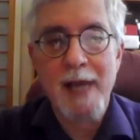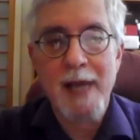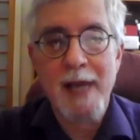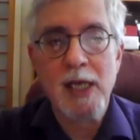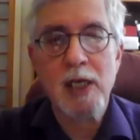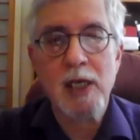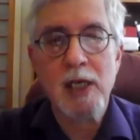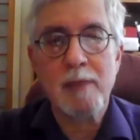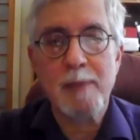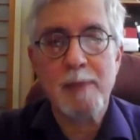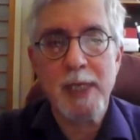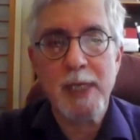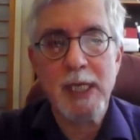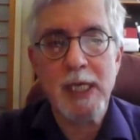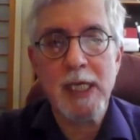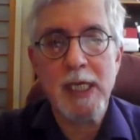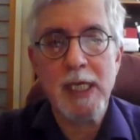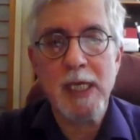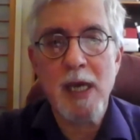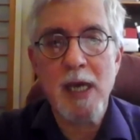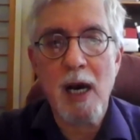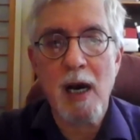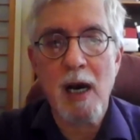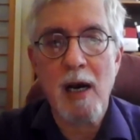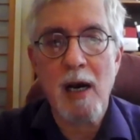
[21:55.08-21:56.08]
that could
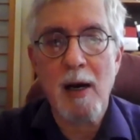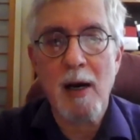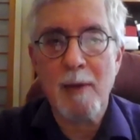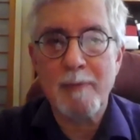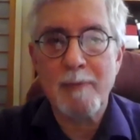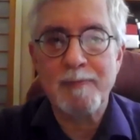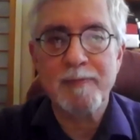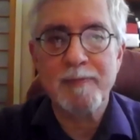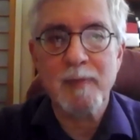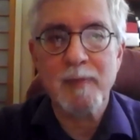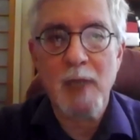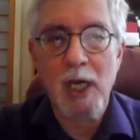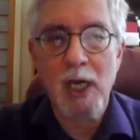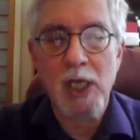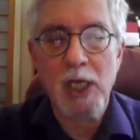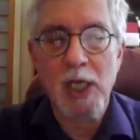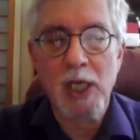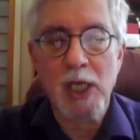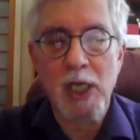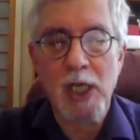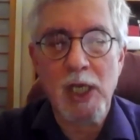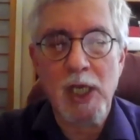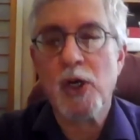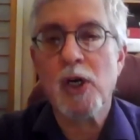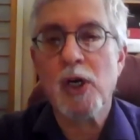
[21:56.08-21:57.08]
be a
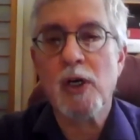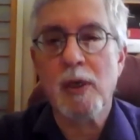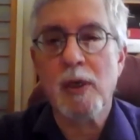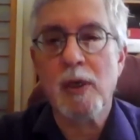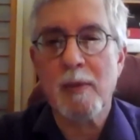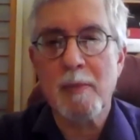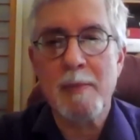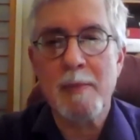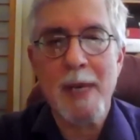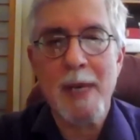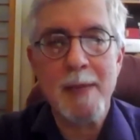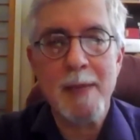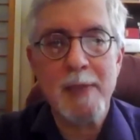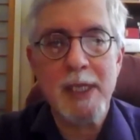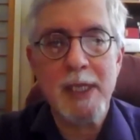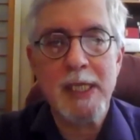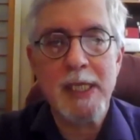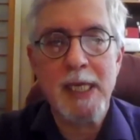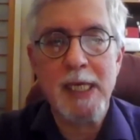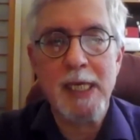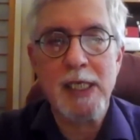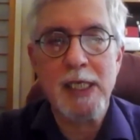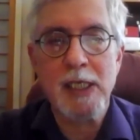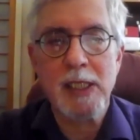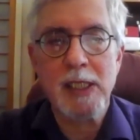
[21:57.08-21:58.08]
concern. Maybe
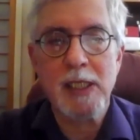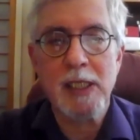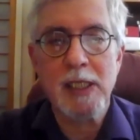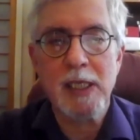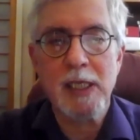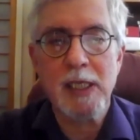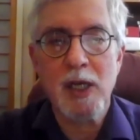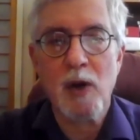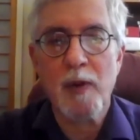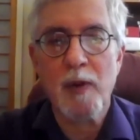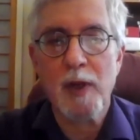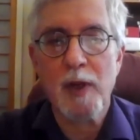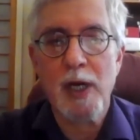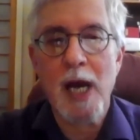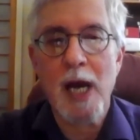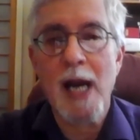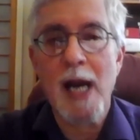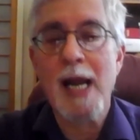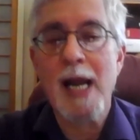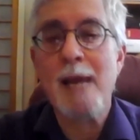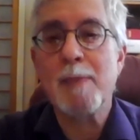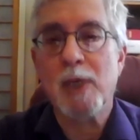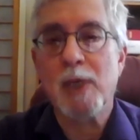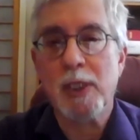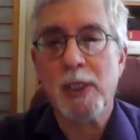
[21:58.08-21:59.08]
they're
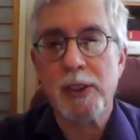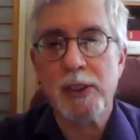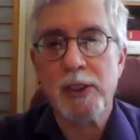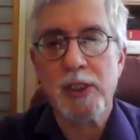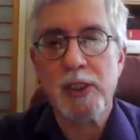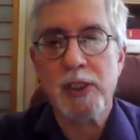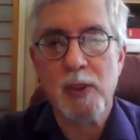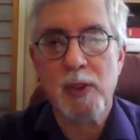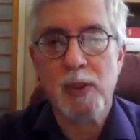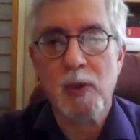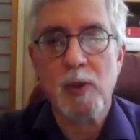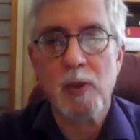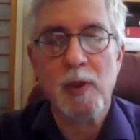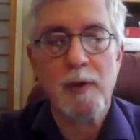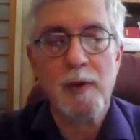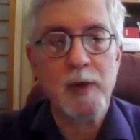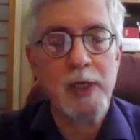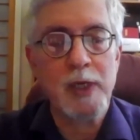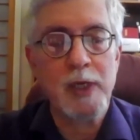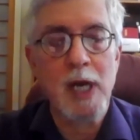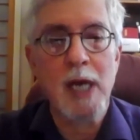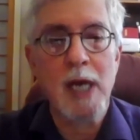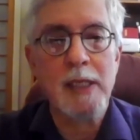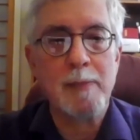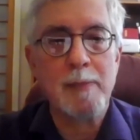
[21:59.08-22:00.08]
not able to,
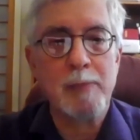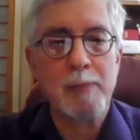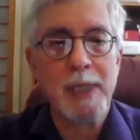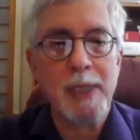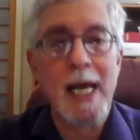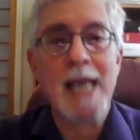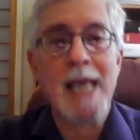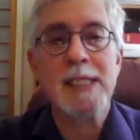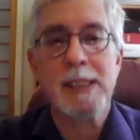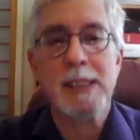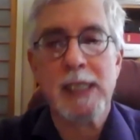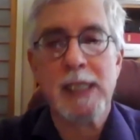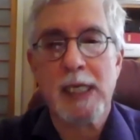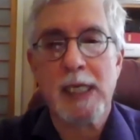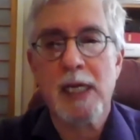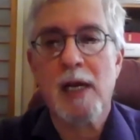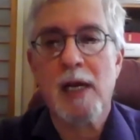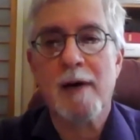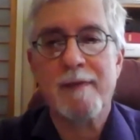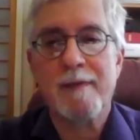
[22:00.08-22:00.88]
they're not plastic